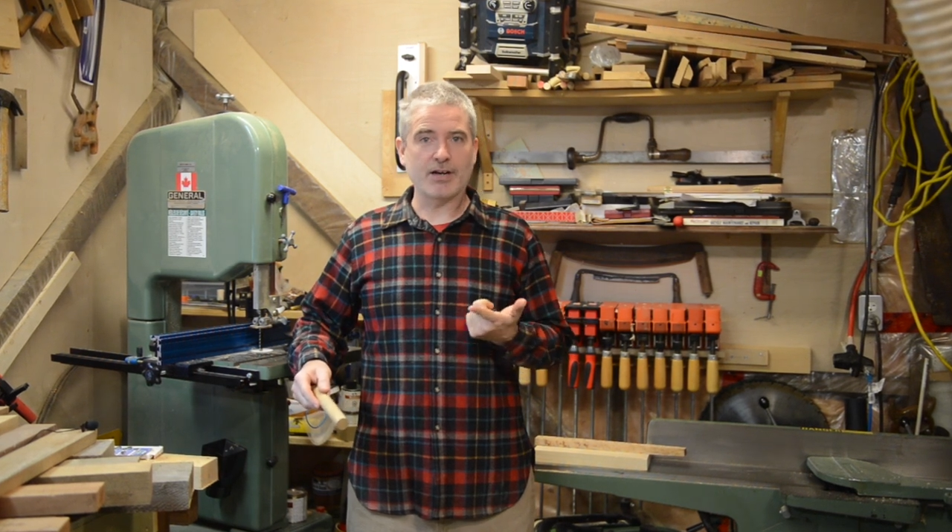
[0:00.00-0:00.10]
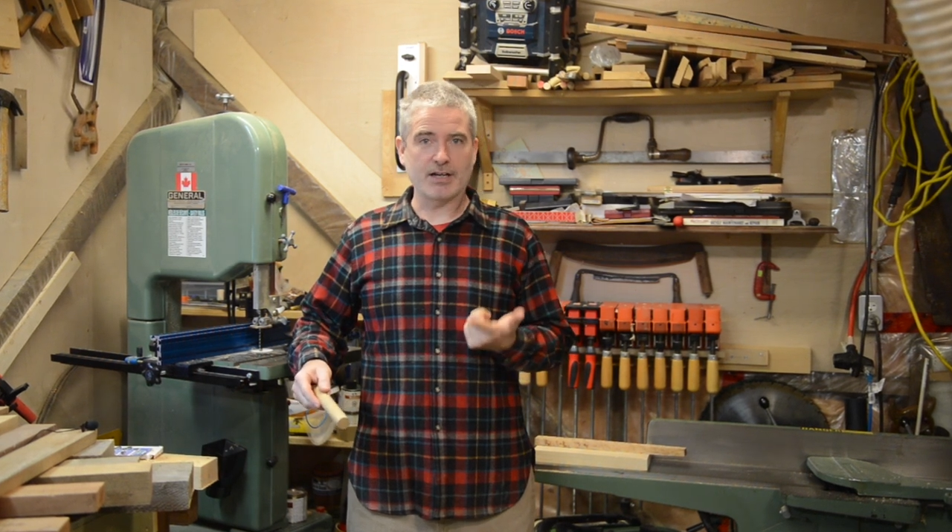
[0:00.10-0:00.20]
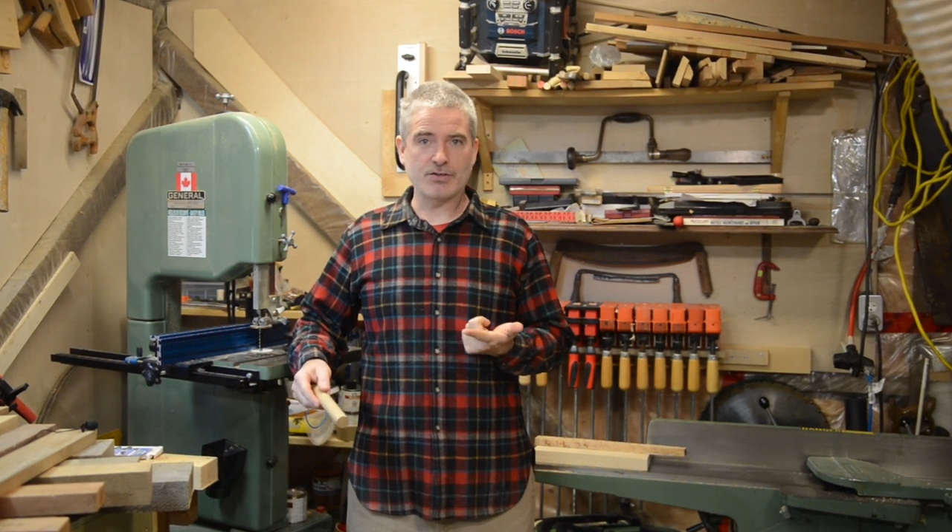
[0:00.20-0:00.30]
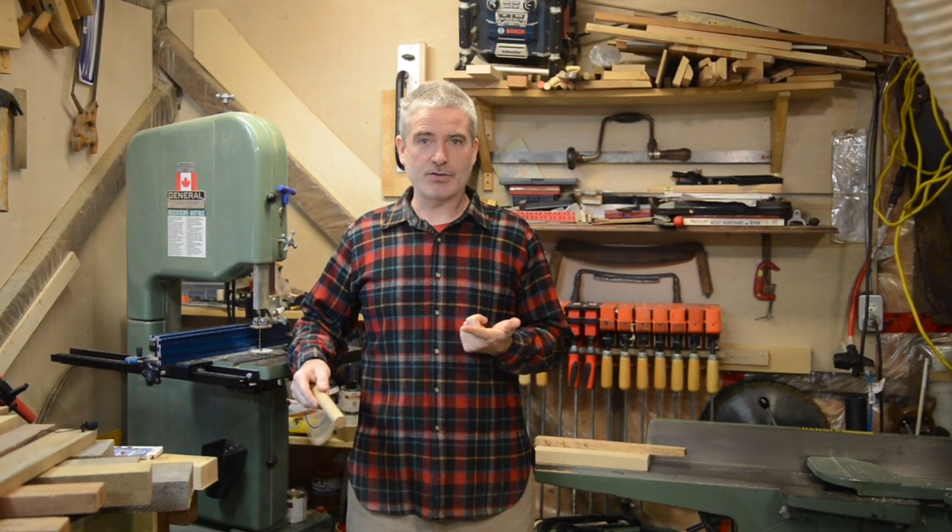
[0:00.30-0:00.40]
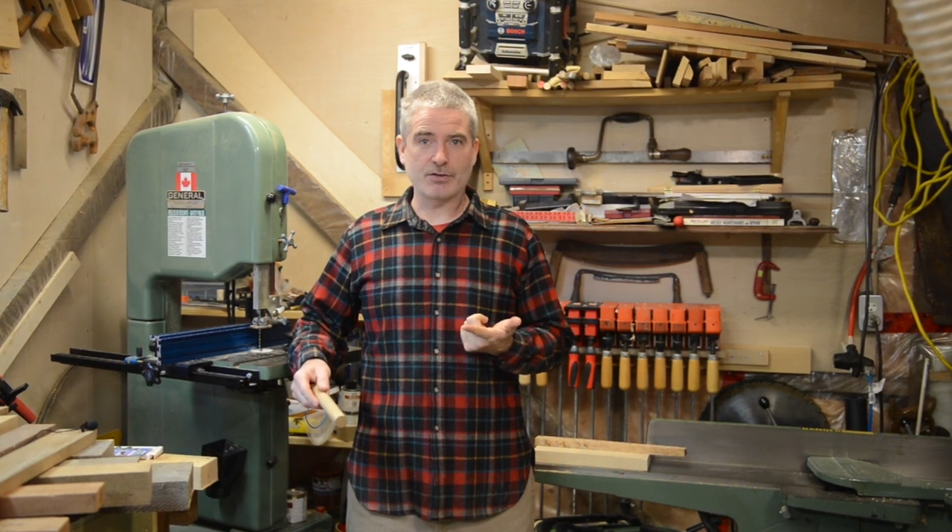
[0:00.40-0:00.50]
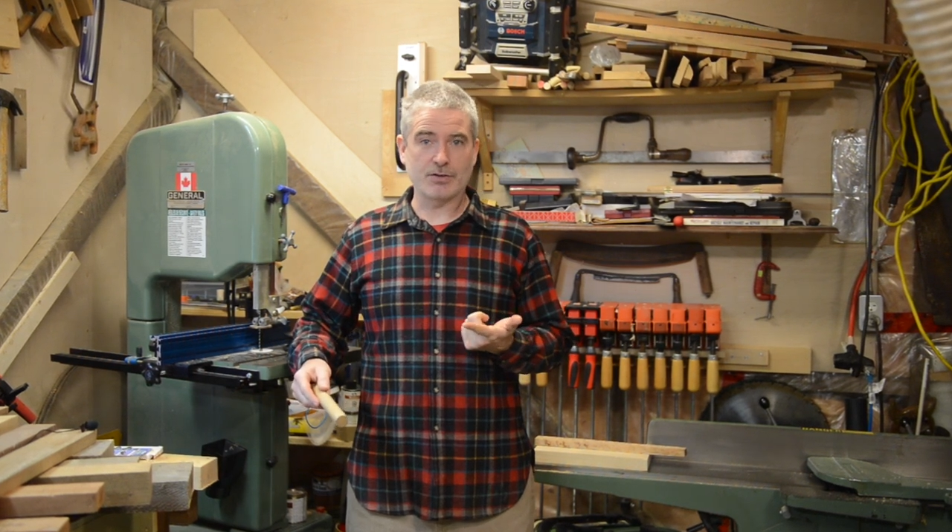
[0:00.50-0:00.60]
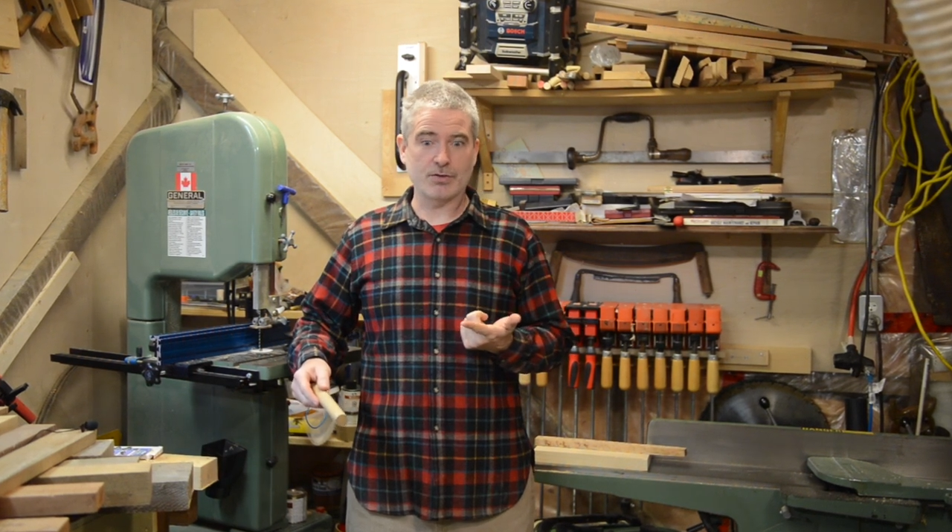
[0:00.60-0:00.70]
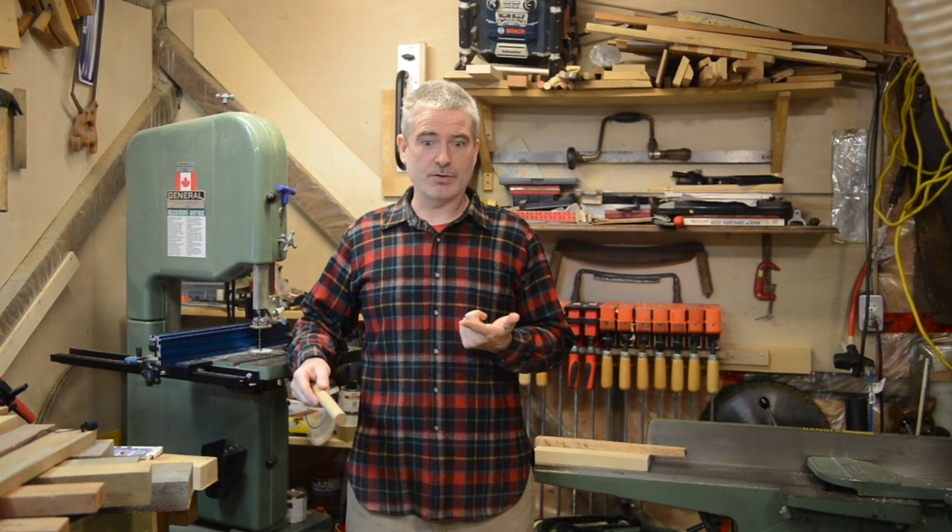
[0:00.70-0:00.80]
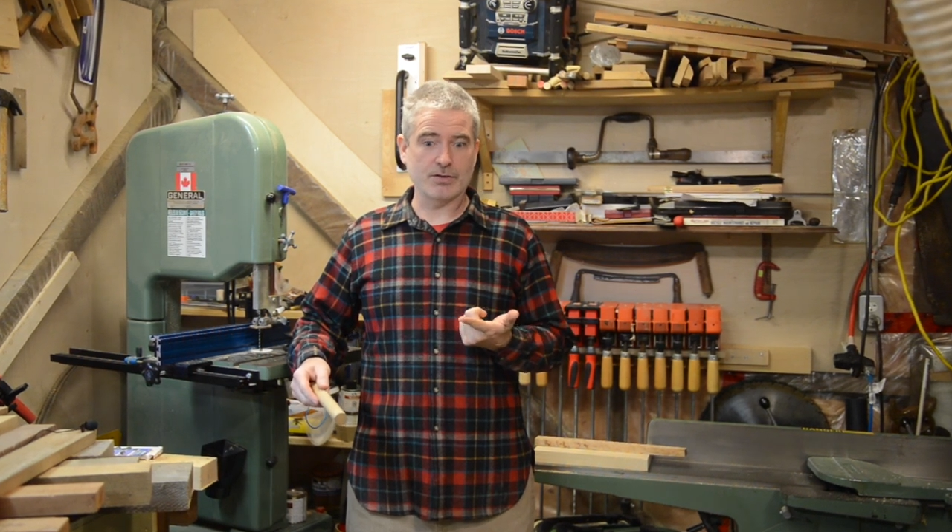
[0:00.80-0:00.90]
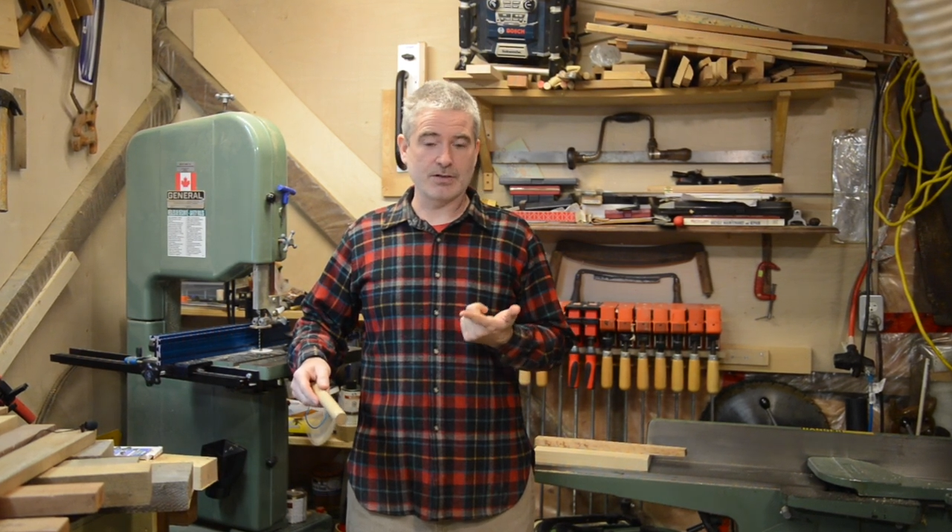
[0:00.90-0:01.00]
and exterior
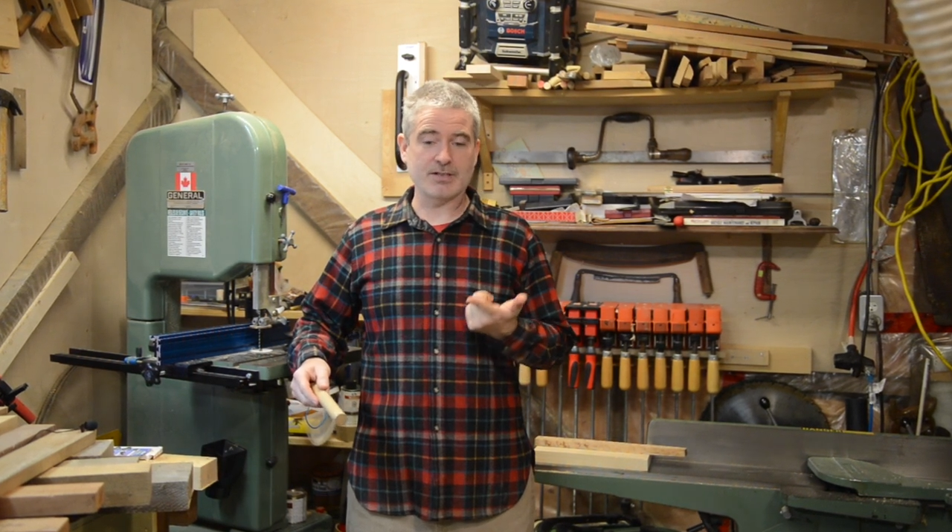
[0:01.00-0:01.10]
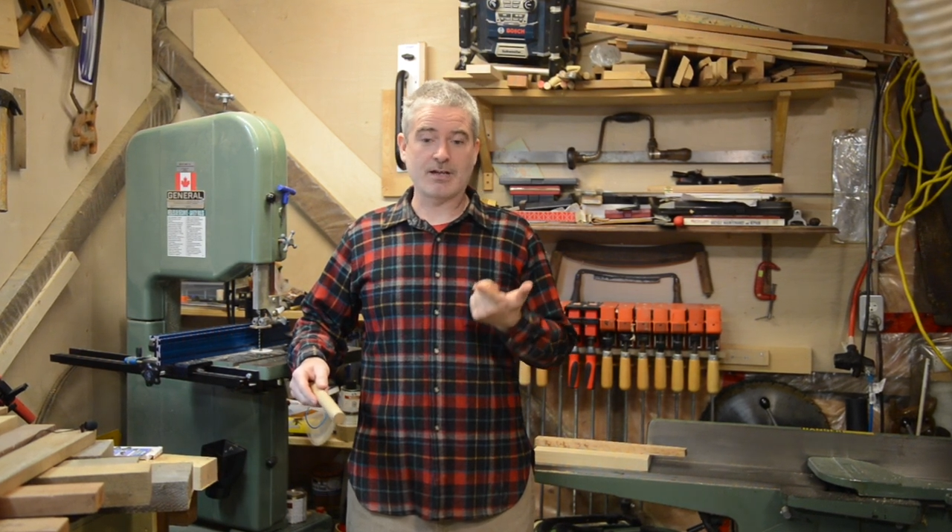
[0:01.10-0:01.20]
door,